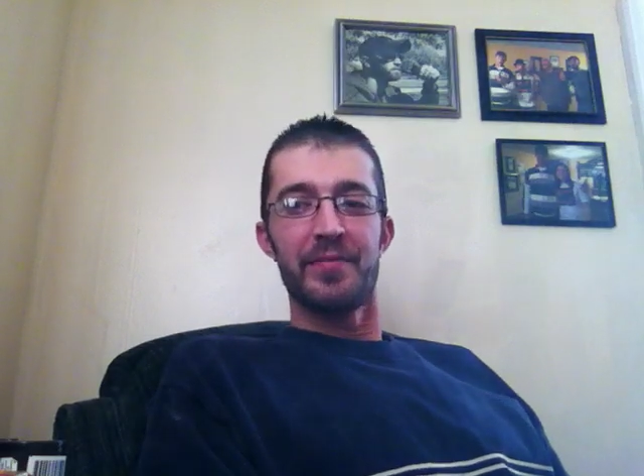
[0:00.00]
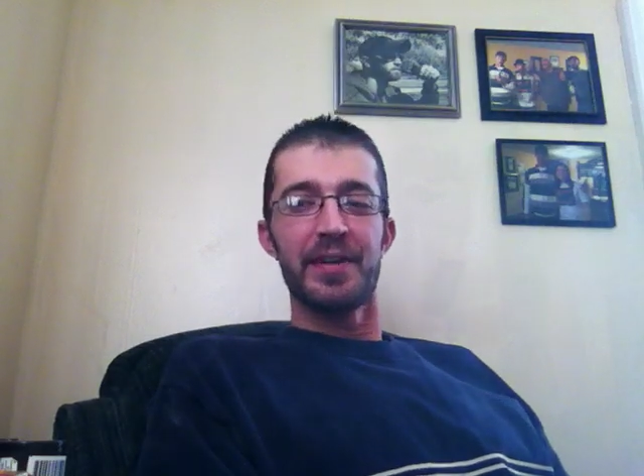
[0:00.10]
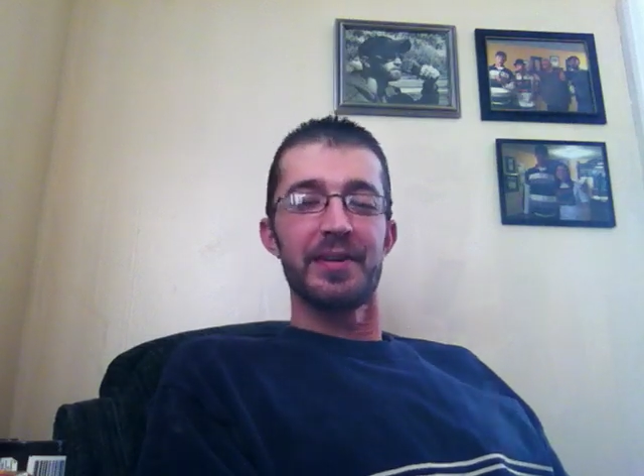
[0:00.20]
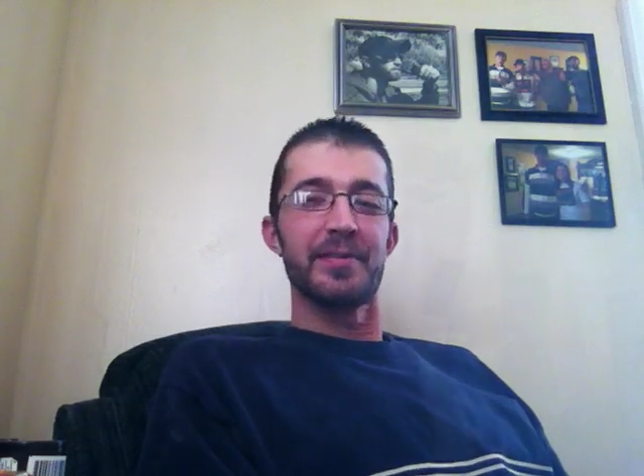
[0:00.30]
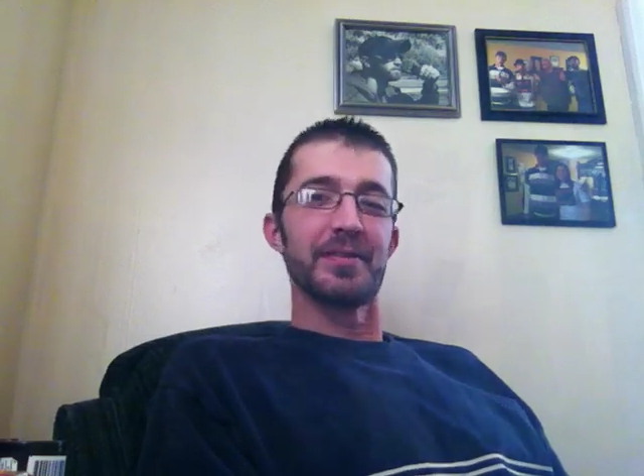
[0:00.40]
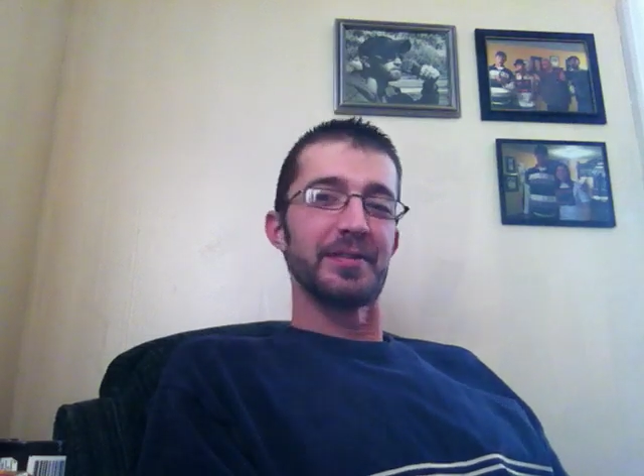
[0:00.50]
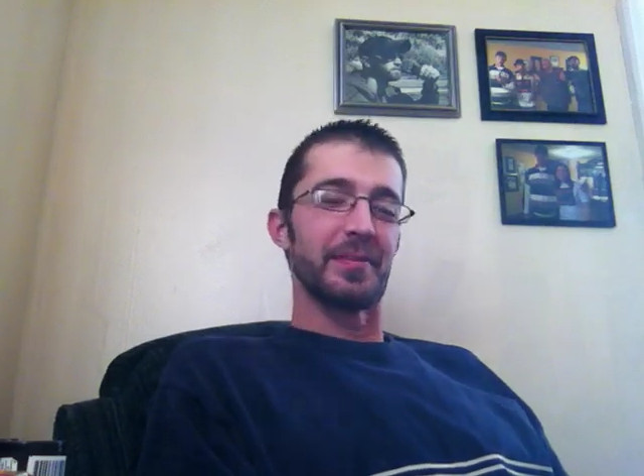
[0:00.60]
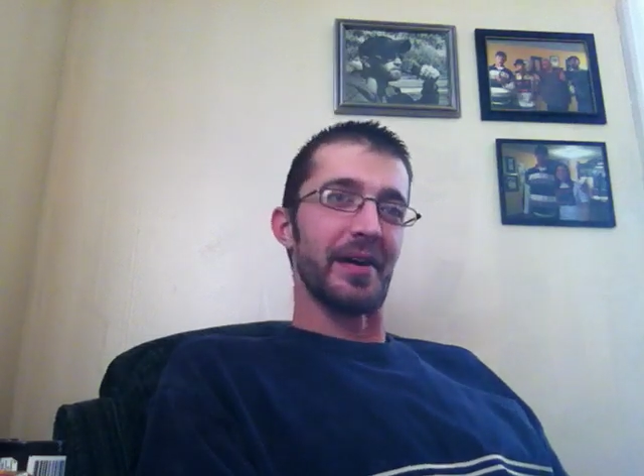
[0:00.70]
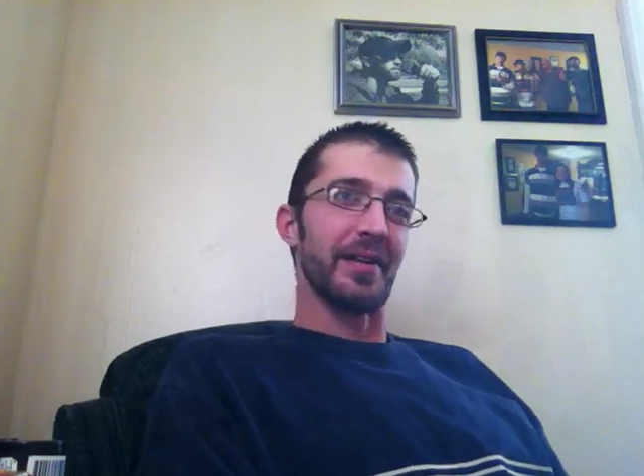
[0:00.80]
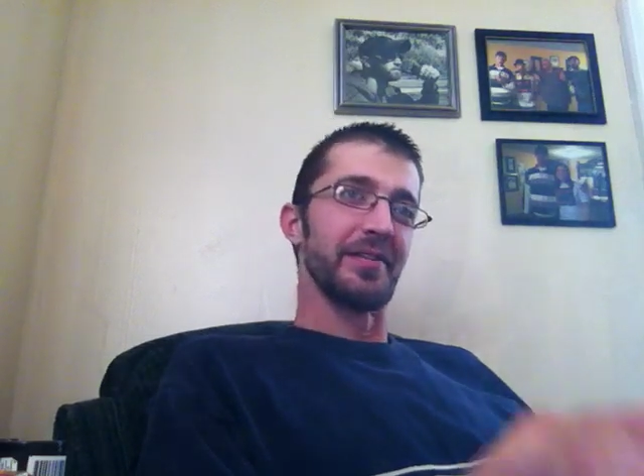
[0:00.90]
video
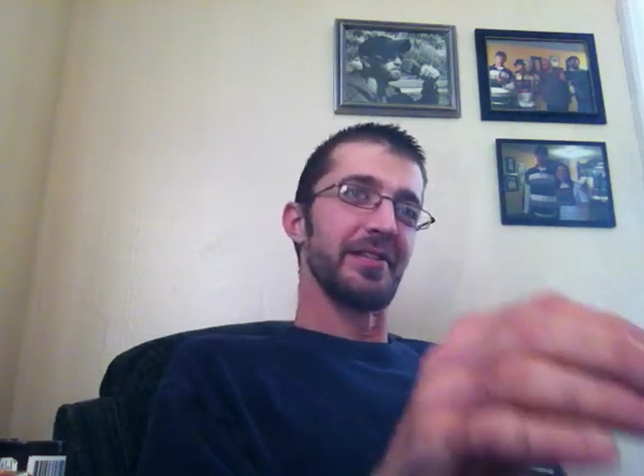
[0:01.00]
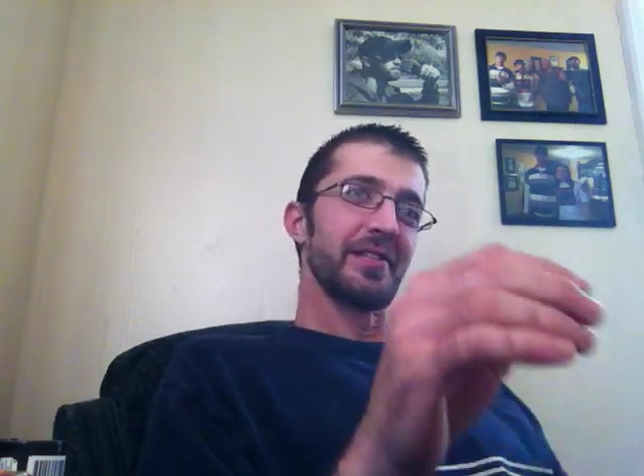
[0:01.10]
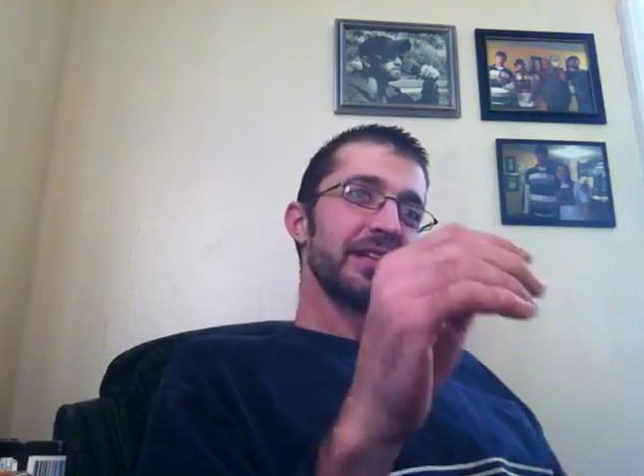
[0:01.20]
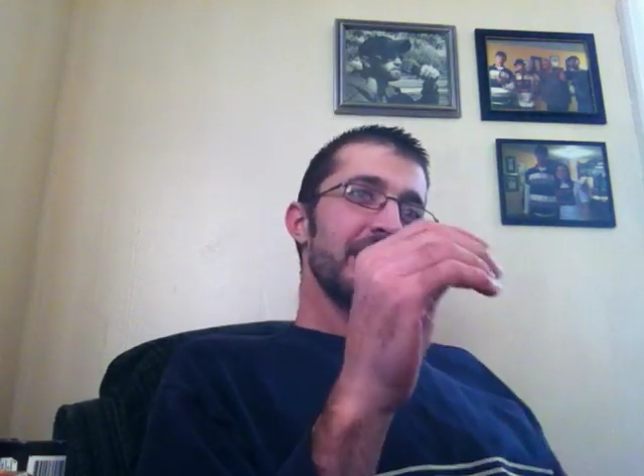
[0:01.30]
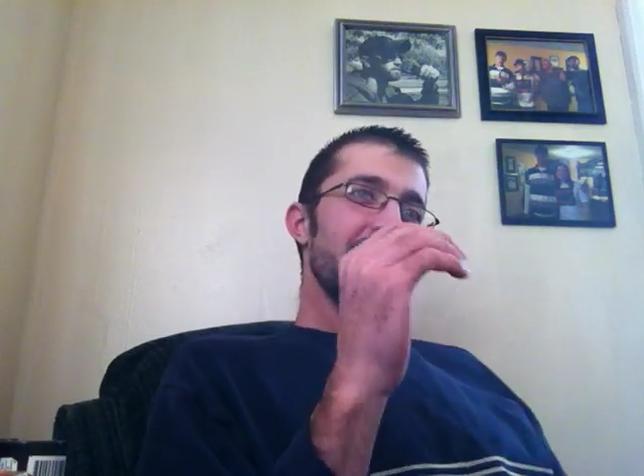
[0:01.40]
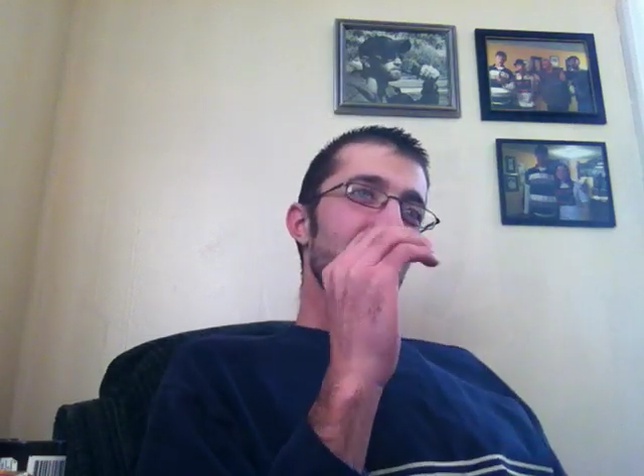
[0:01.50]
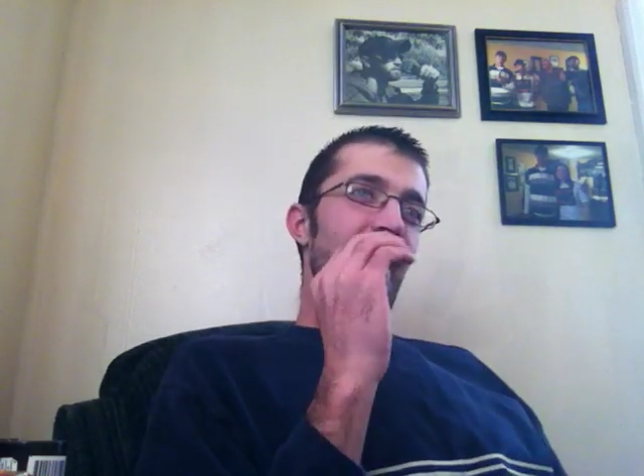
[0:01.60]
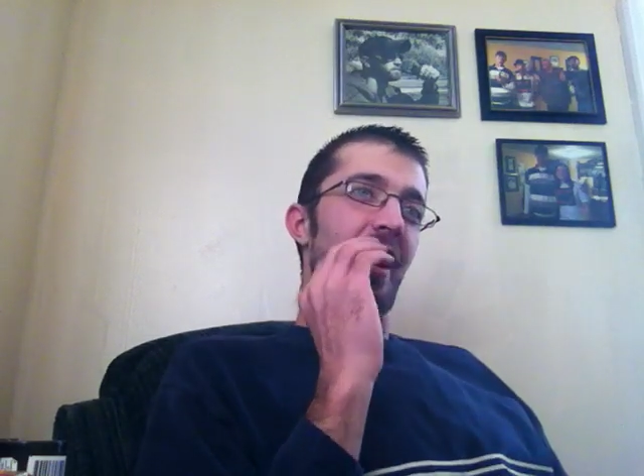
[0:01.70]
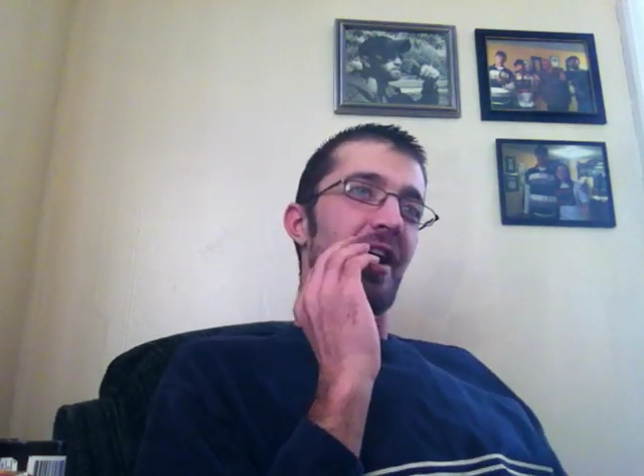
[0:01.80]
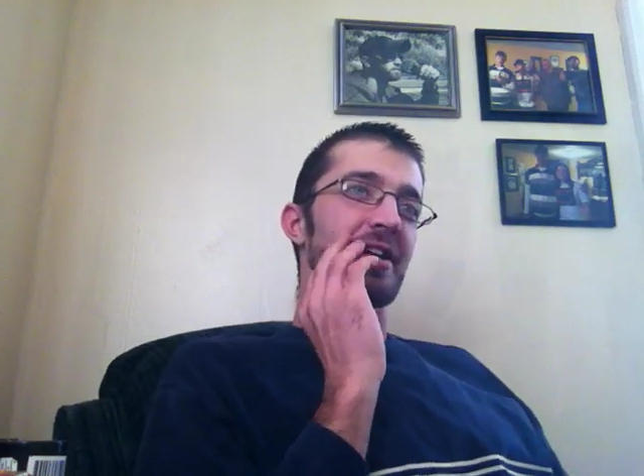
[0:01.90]
response.
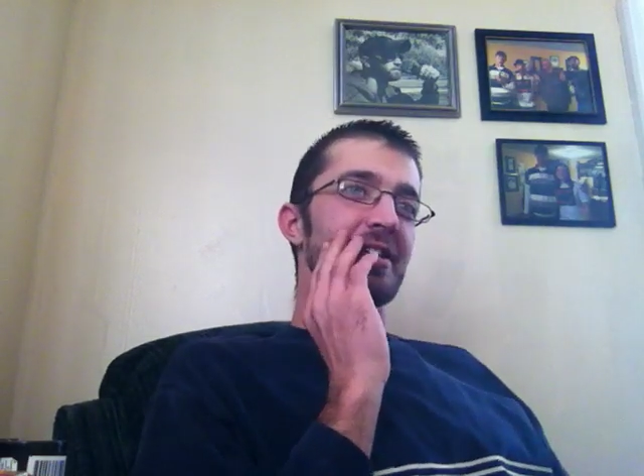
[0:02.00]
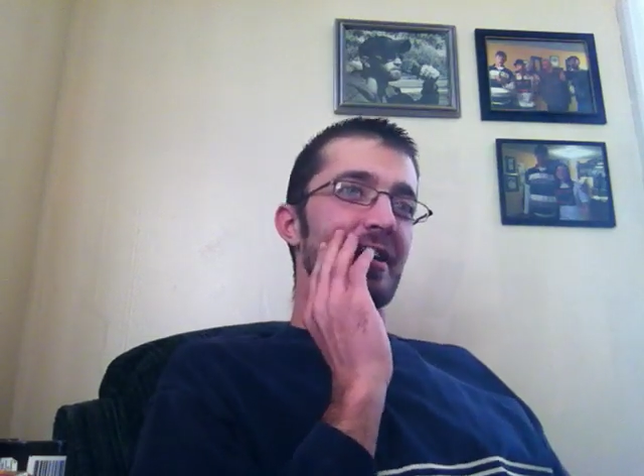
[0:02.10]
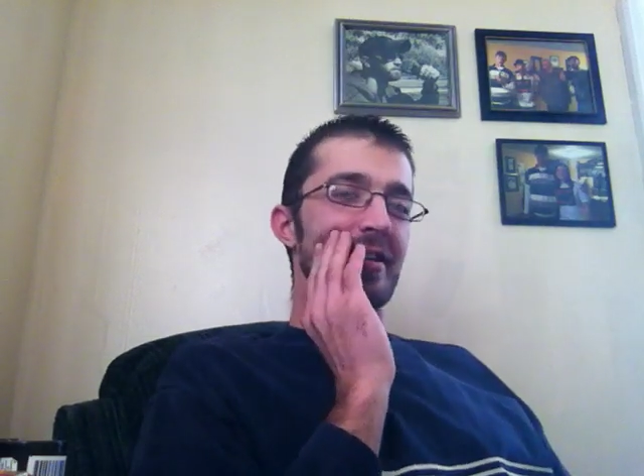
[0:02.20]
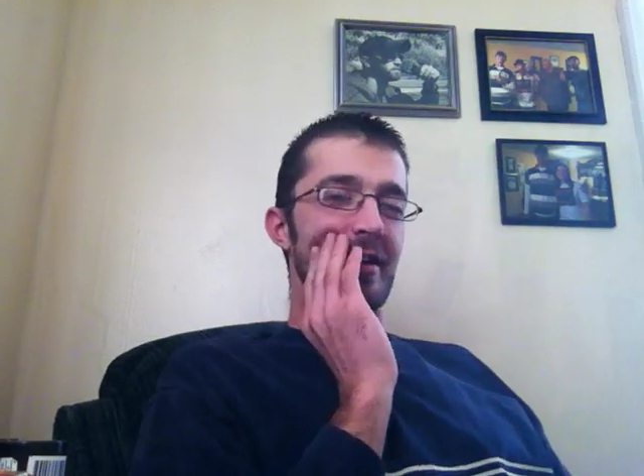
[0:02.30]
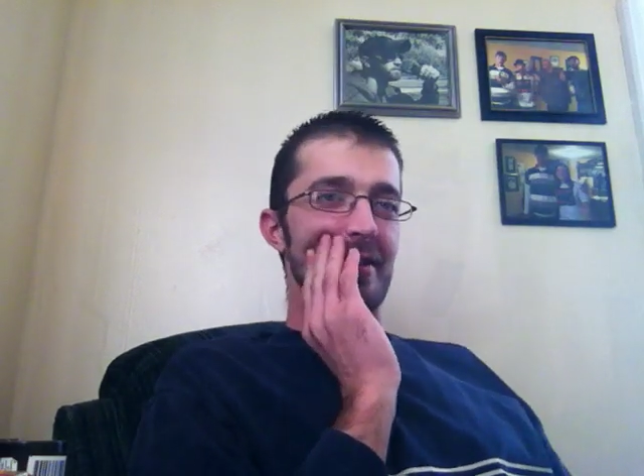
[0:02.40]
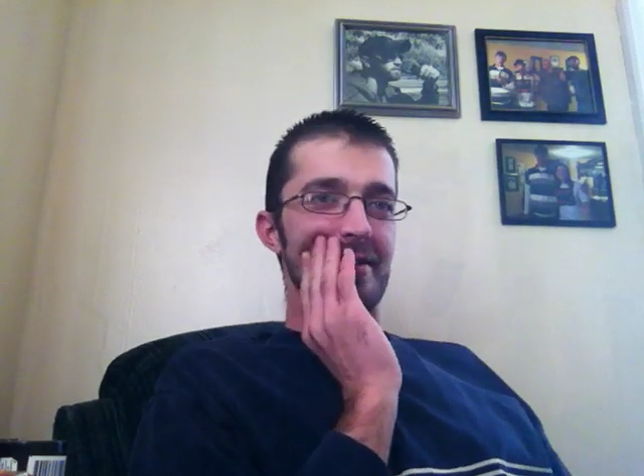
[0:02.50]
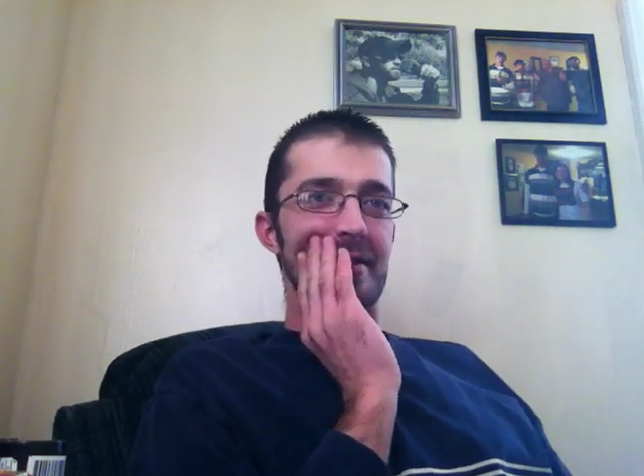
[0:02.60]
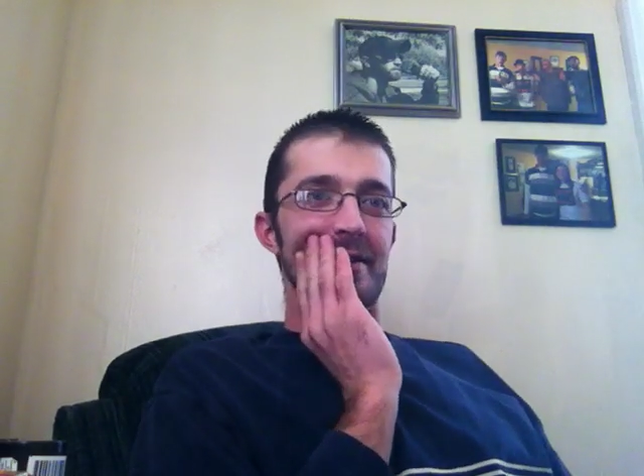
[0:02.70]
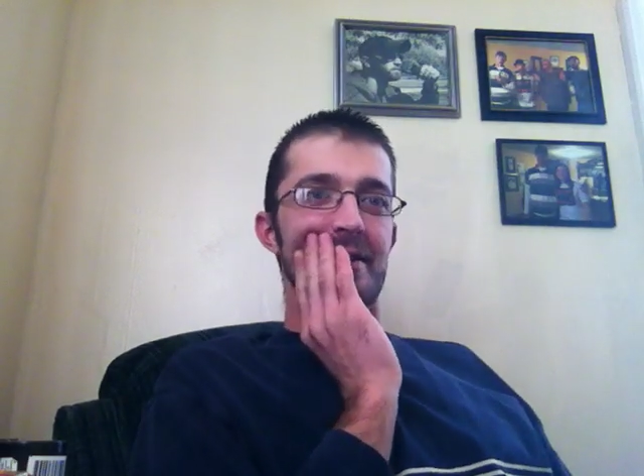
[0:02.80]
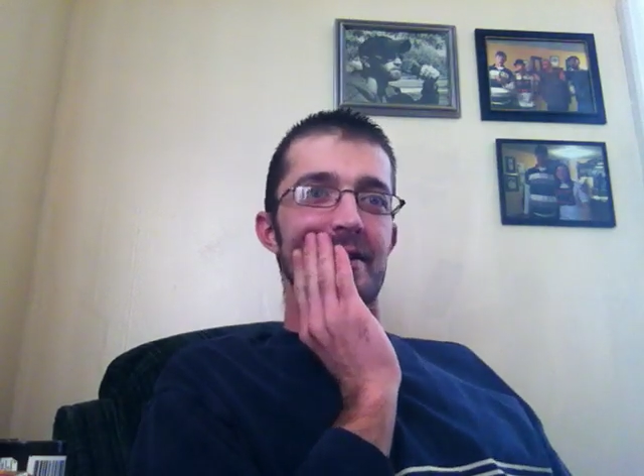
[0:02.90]
I sat
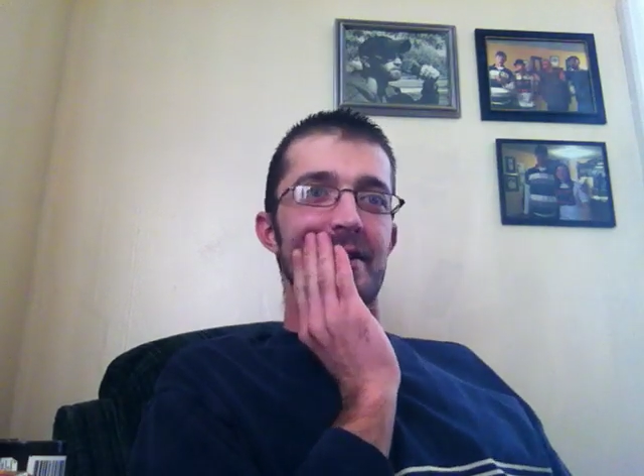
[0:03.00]
down